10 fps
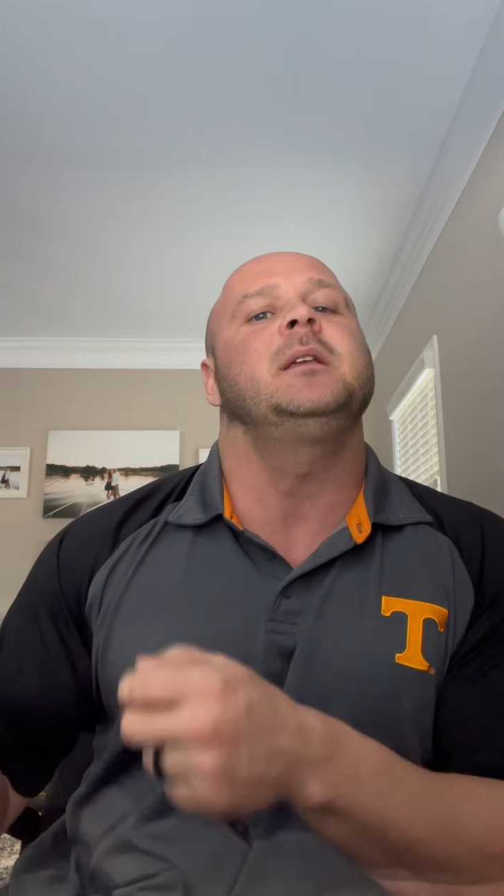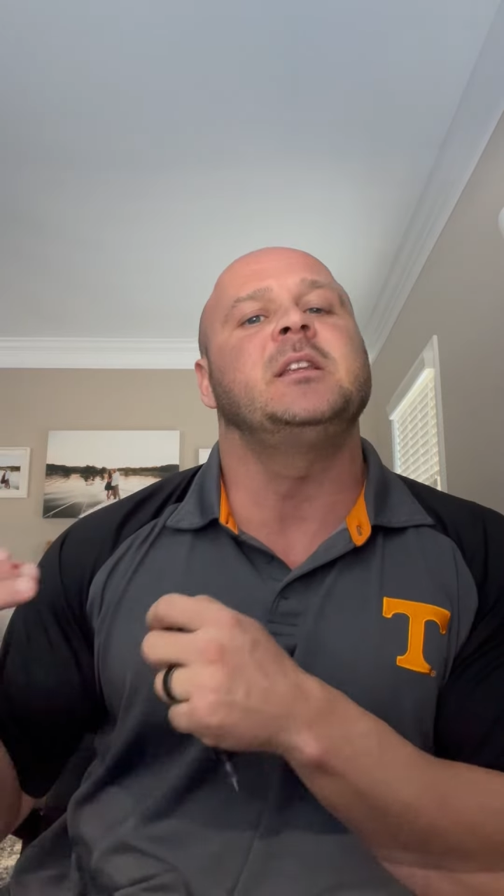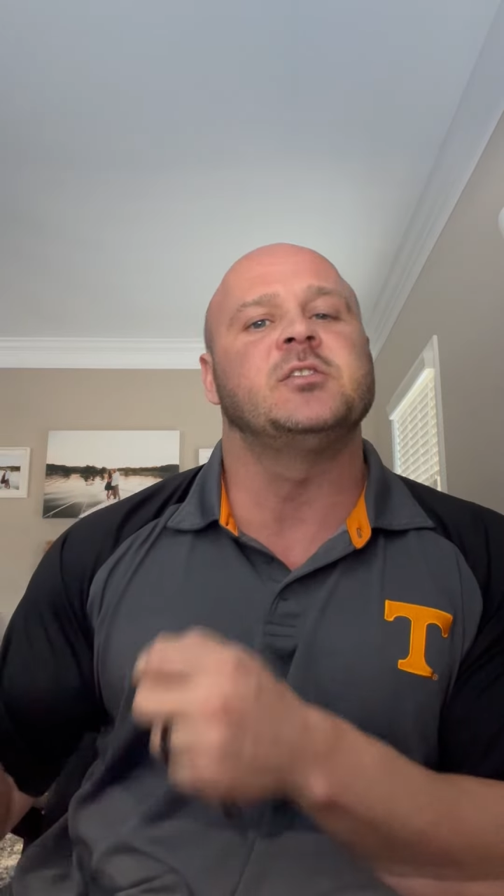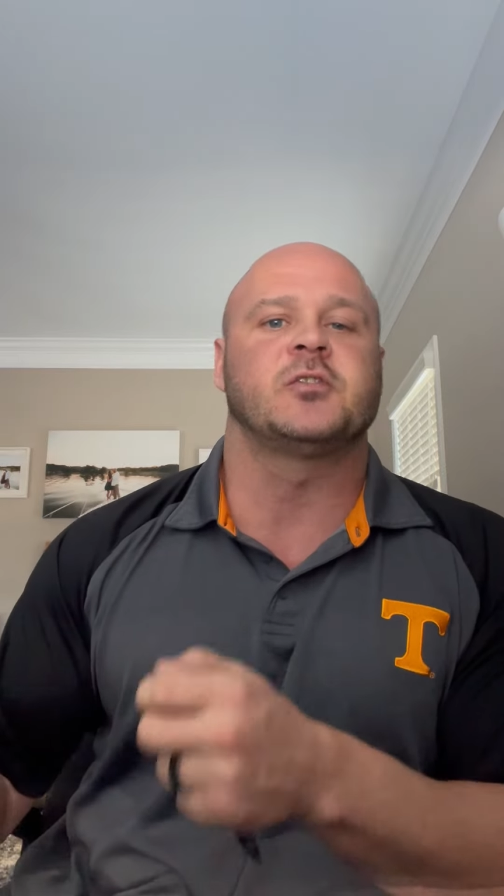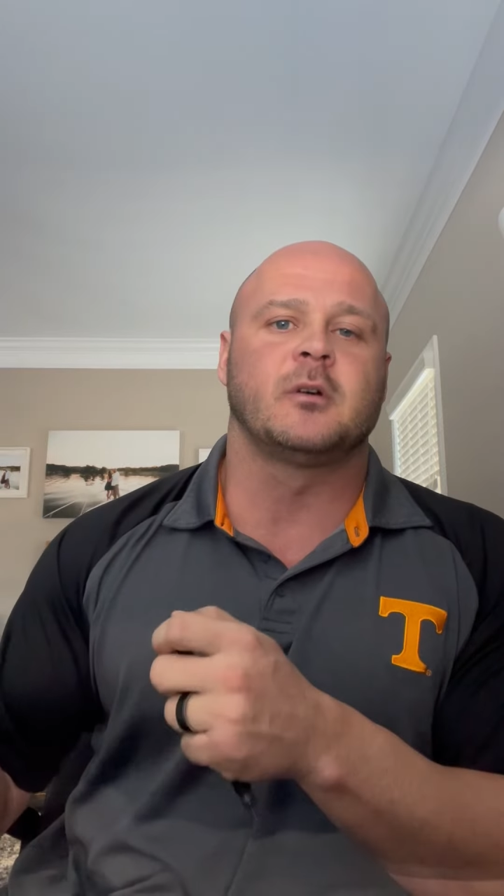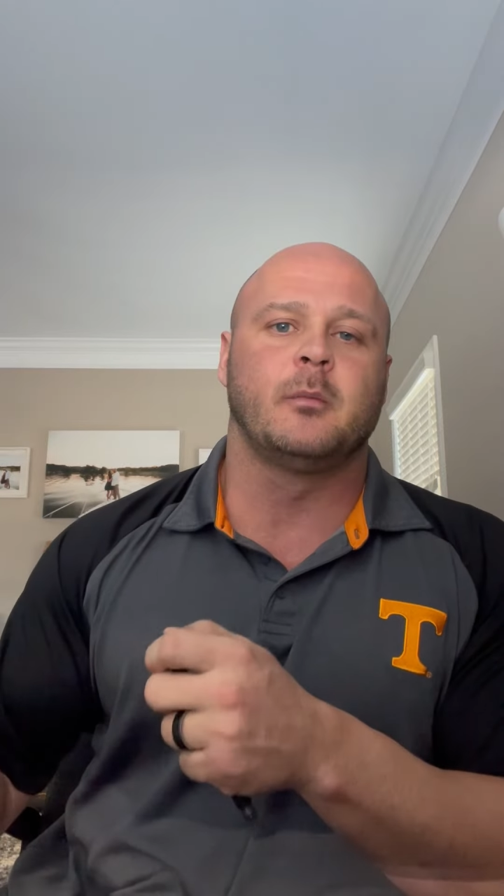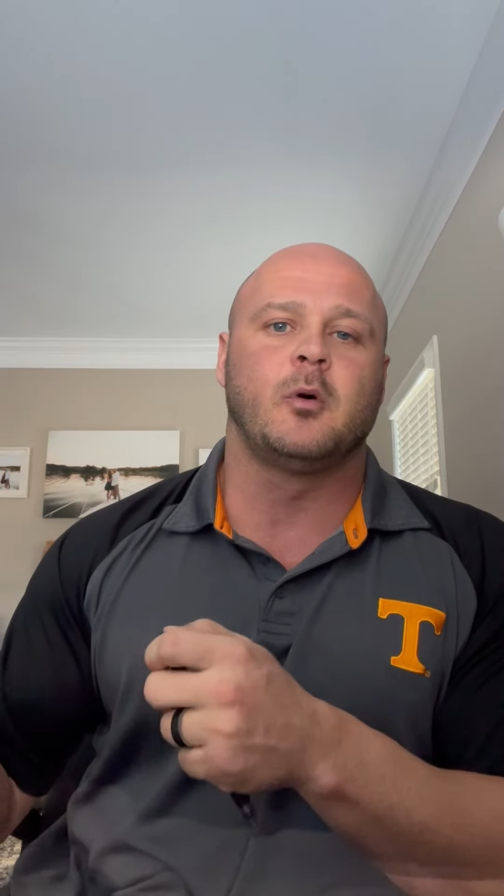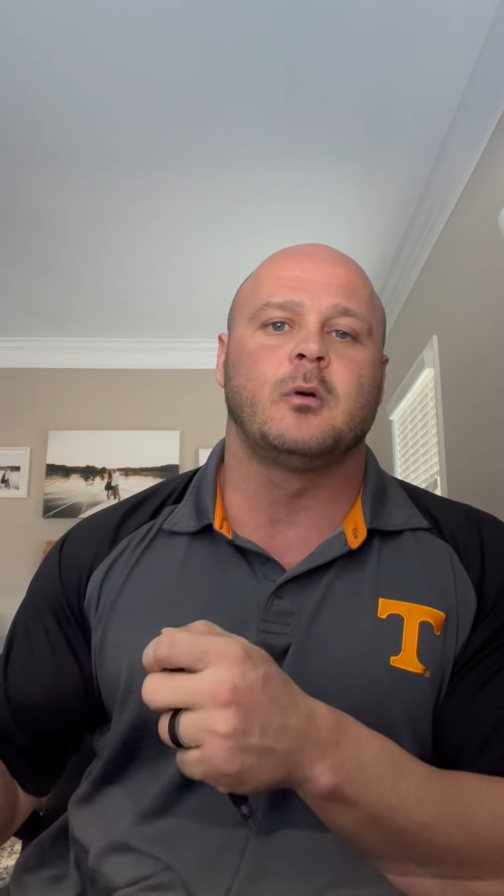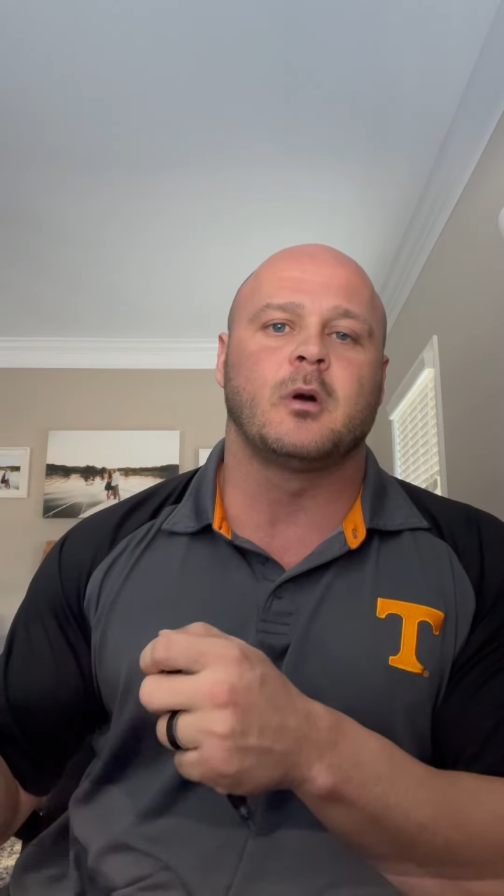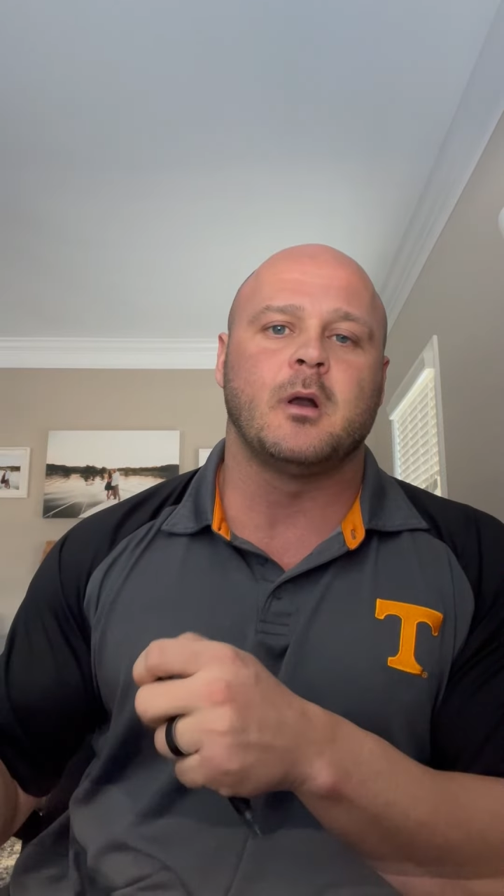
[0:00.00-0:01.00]

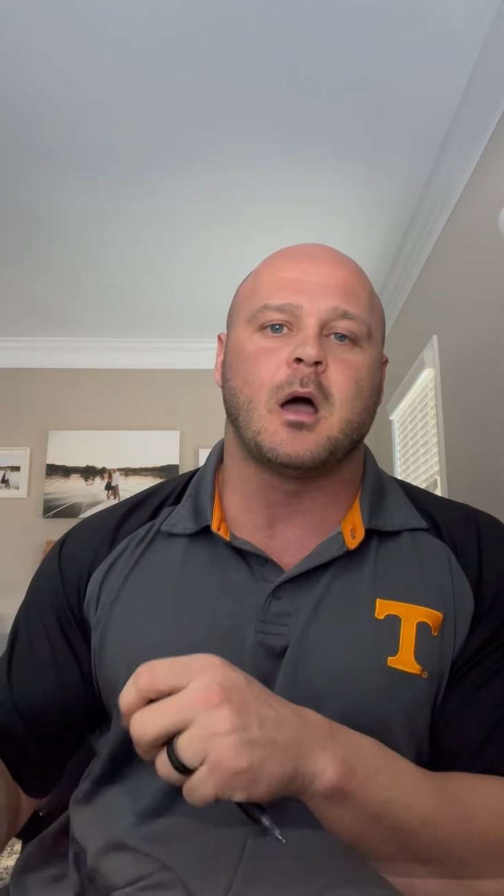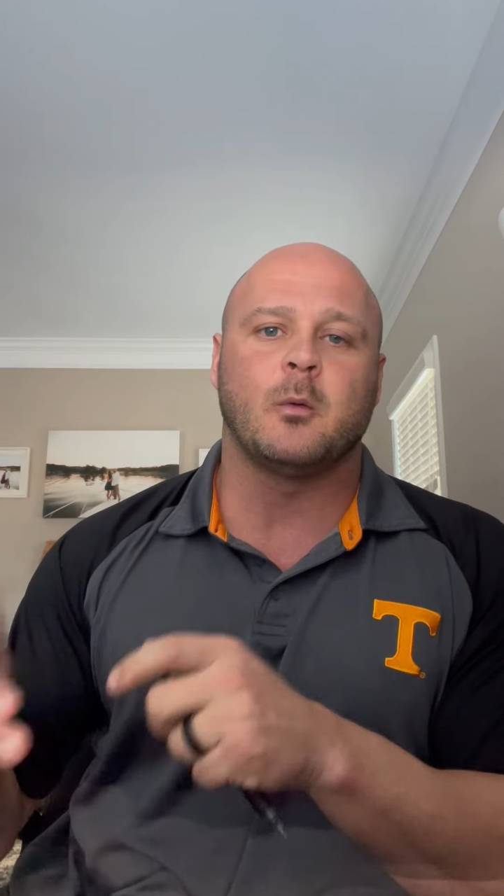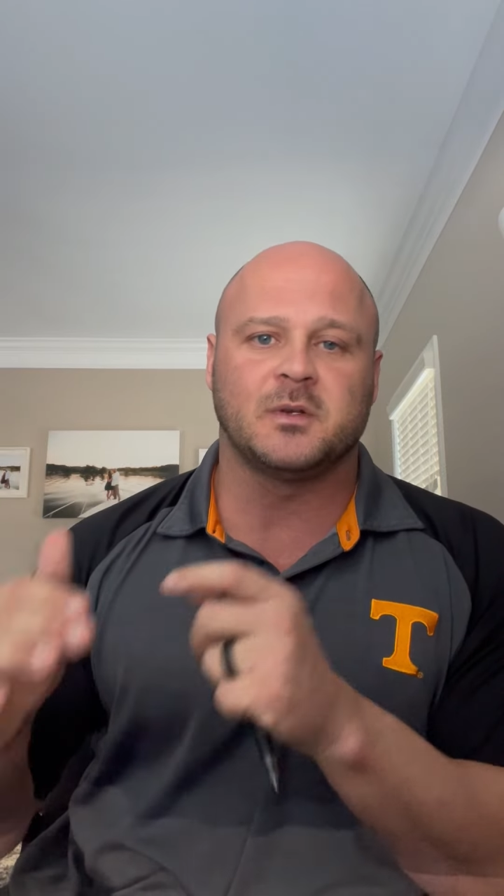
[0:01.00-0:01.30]
insurable or not,